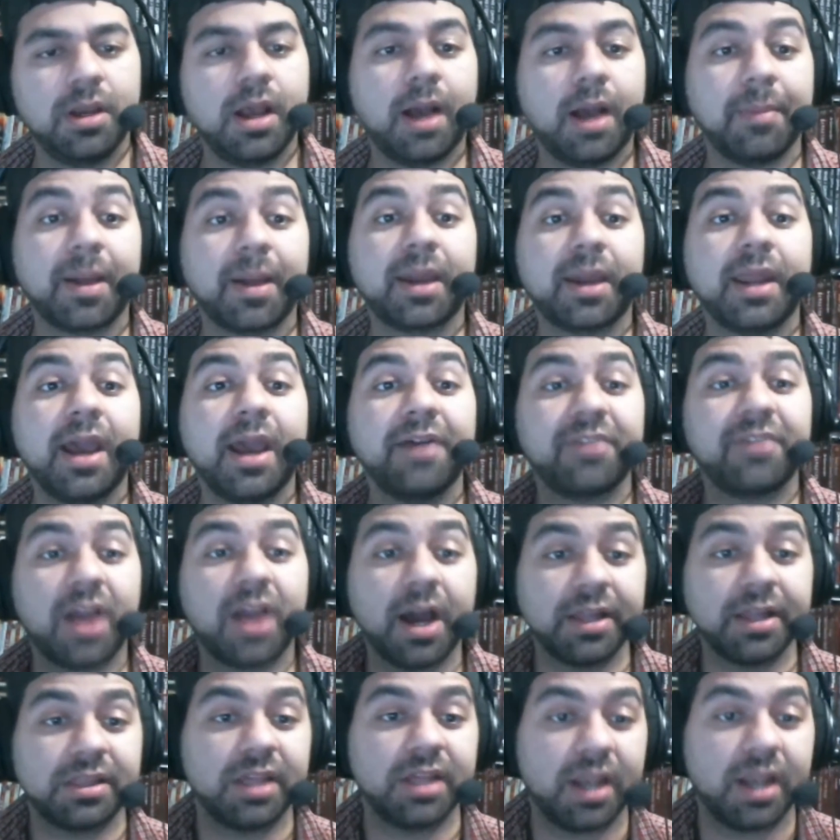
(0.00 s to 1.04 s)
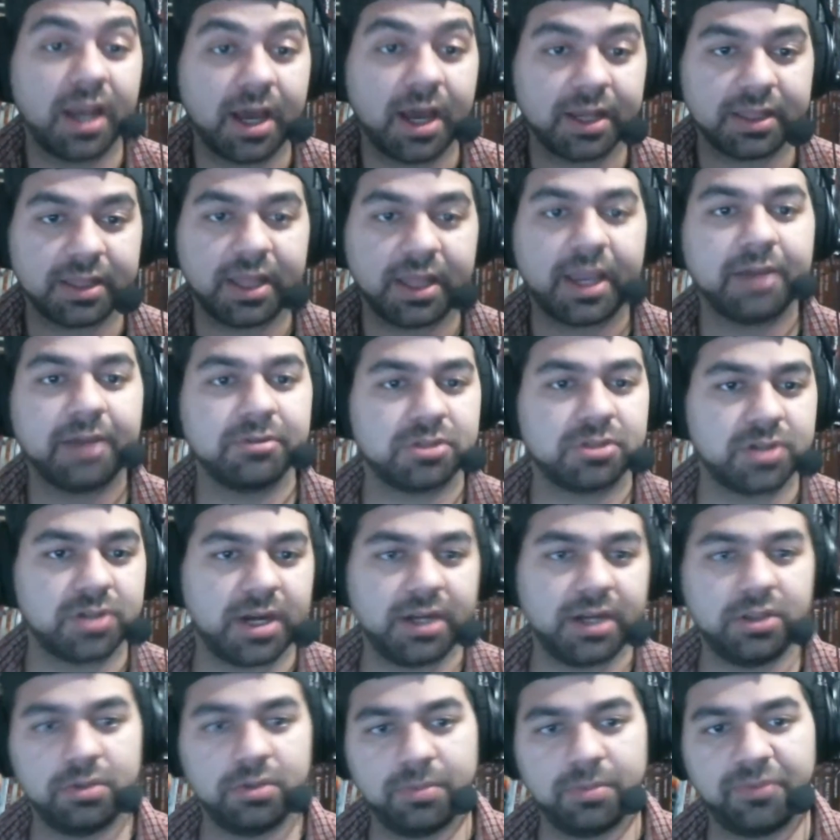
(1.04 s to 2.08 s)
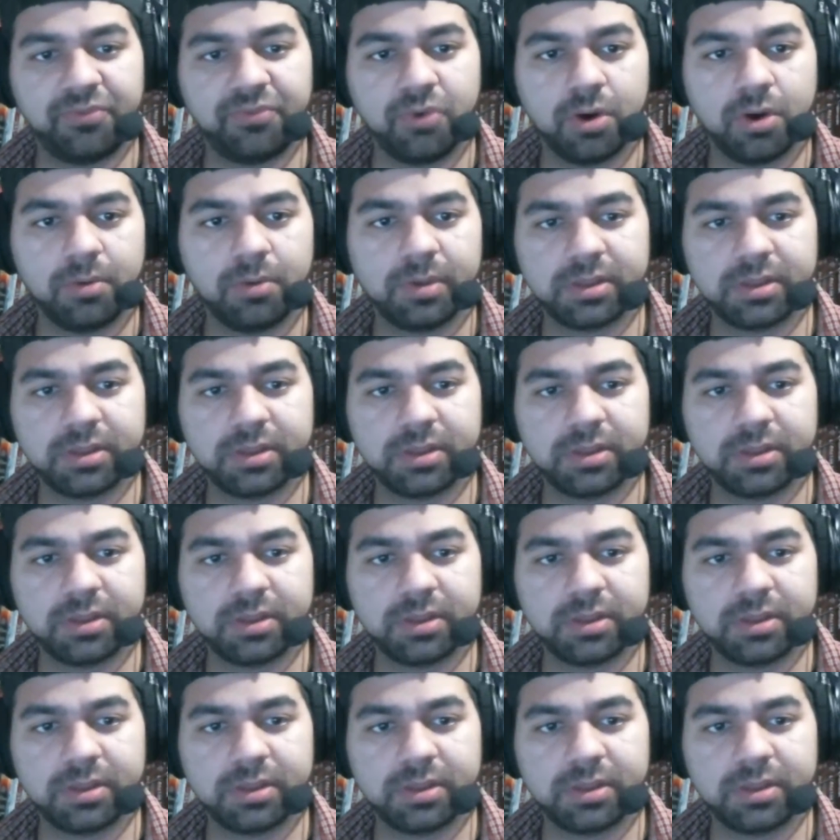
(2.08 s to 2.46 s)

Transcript: I'm not going to have content locked like I was trying to do before